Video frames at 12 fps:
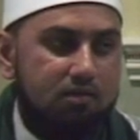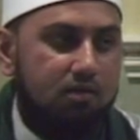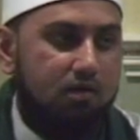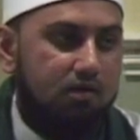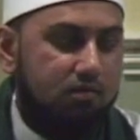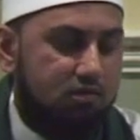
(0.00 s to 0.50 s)

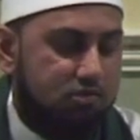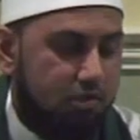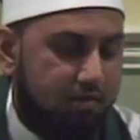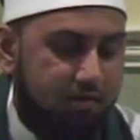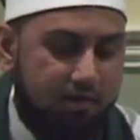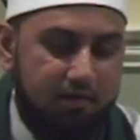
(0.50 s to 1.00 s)
the, the
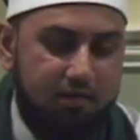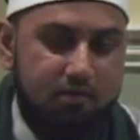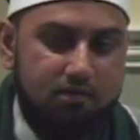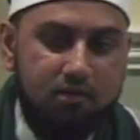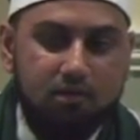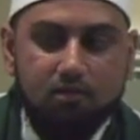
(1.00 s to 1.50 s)
Sharia,
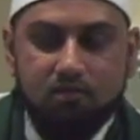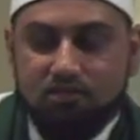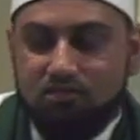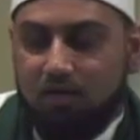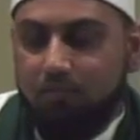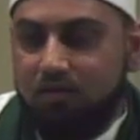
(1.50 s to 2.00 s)
the, the
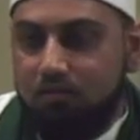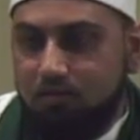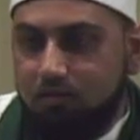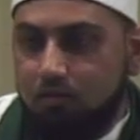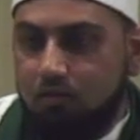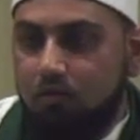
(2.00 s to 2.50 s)
Islamic
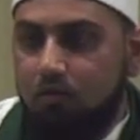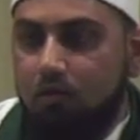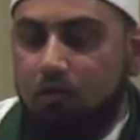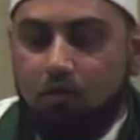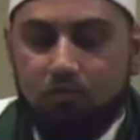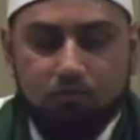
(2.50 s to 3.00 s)
legal
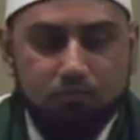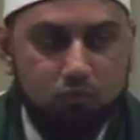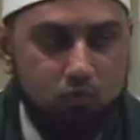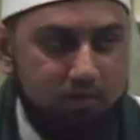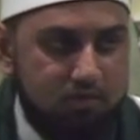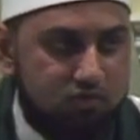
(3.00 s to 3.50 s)
uh,
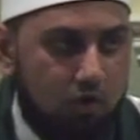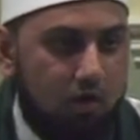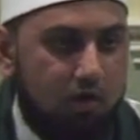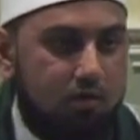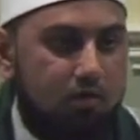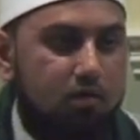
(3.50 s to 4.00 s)
rulings
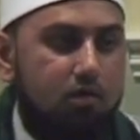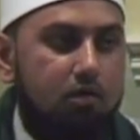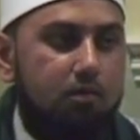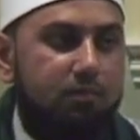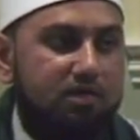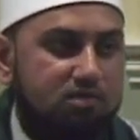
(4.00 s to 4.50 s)
are
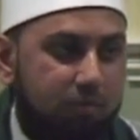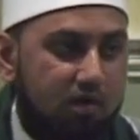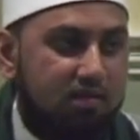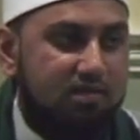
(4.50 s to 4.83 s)
based upon